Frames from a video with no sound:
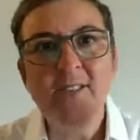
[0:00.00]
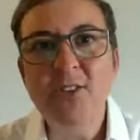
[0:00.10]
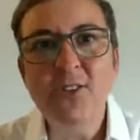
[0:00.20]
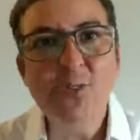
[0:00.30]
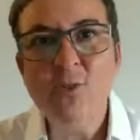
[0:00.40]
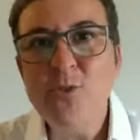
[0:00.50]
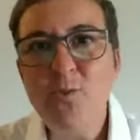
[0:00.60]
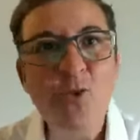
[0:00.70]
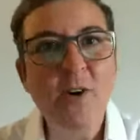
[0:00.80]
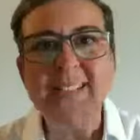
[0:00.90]
the news
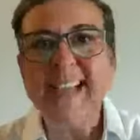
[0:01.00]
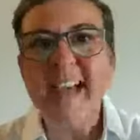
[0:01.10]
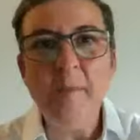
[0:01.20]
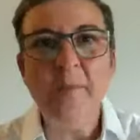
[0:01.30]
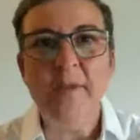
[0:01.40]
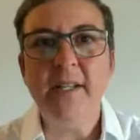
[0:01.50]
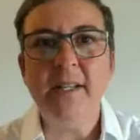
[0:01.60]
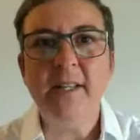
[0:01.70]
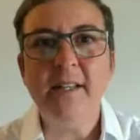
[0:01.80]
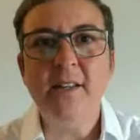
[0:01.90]
of what is
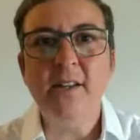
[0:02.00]
happening,